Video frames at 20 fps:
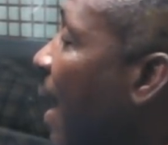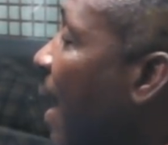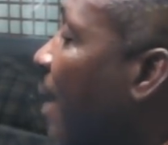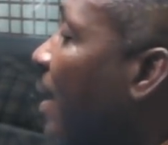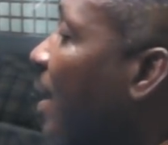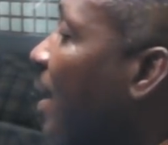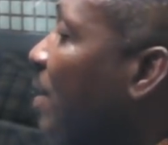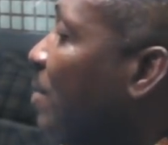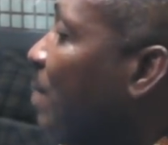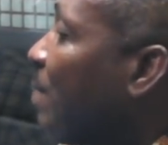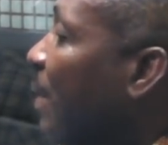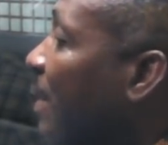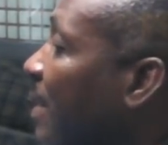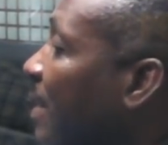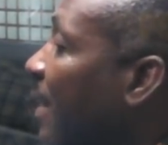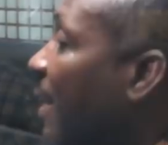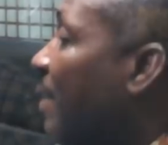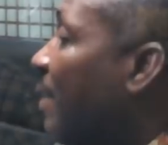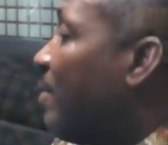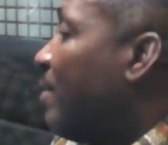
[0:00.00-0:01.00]
announcement
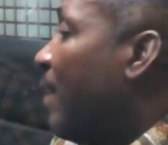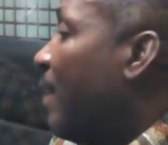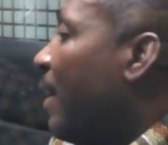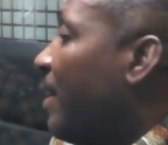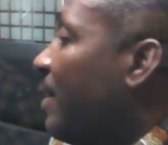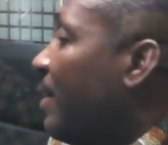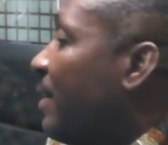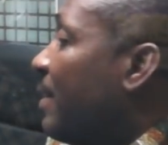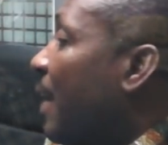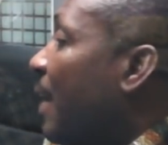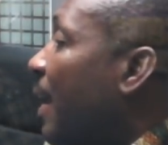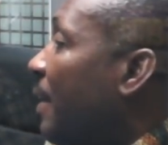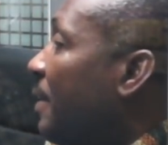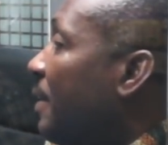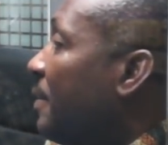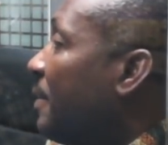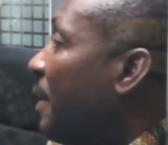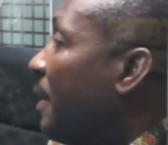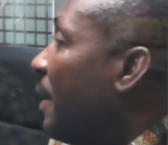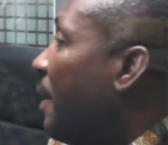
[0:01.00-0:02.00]
secretary
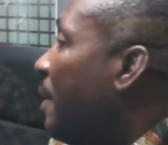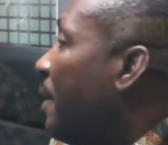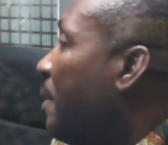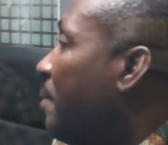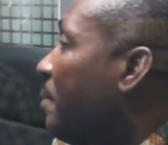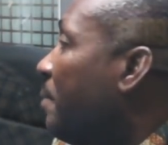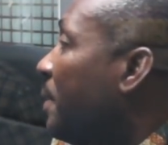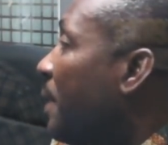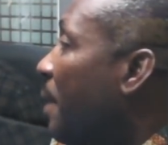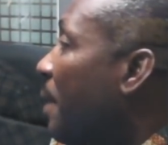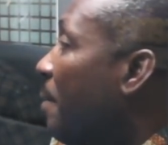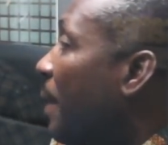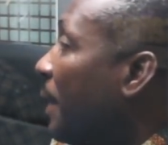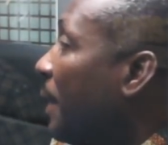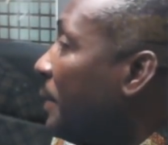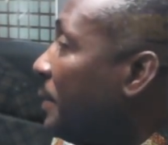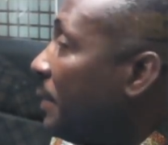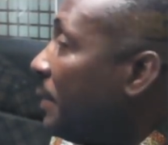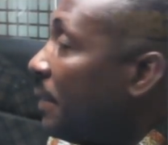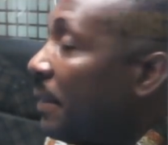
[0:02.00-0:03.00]
decided say medium
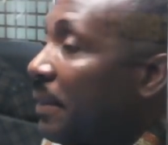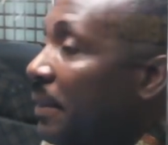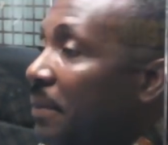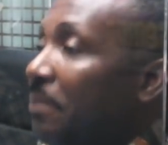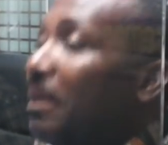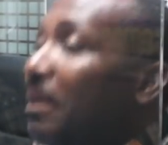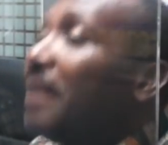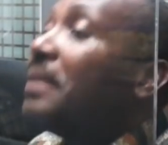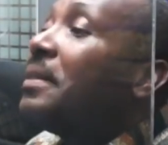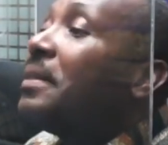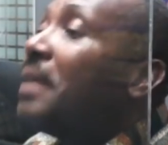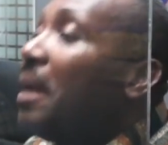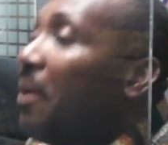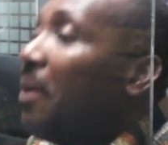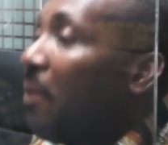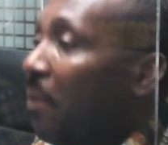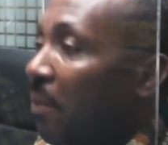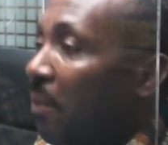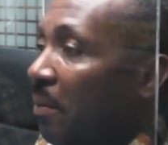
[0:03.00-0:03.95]
anti. Meant now.